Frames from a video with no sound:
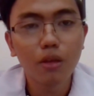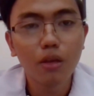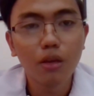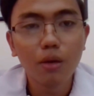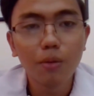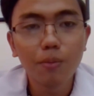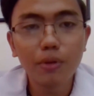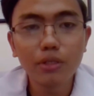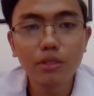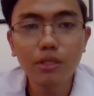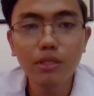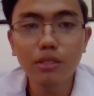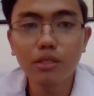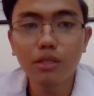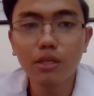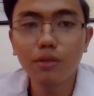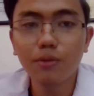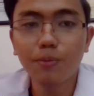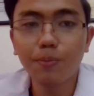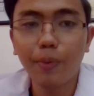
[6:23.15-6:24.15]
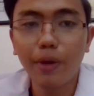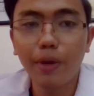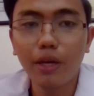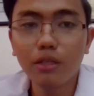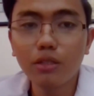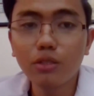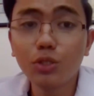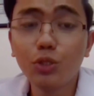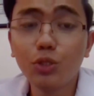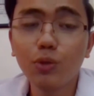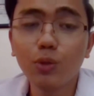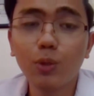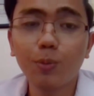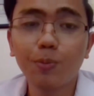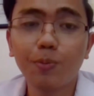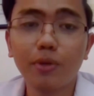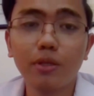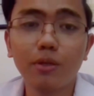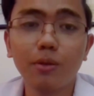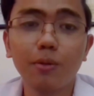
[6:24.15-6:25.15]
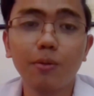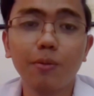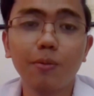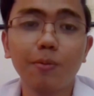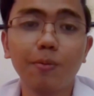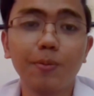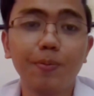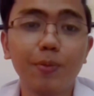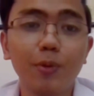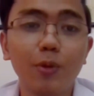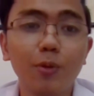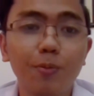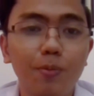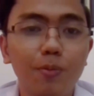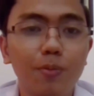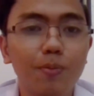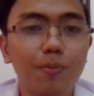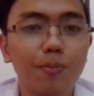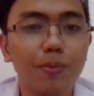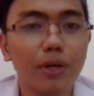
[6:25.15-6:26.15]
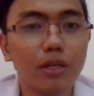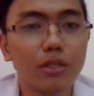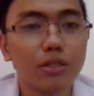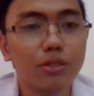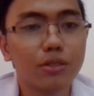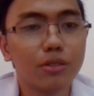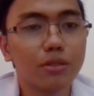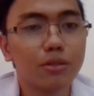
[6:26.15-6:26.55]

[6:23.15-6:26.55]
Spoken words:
persistent pain due to pressure.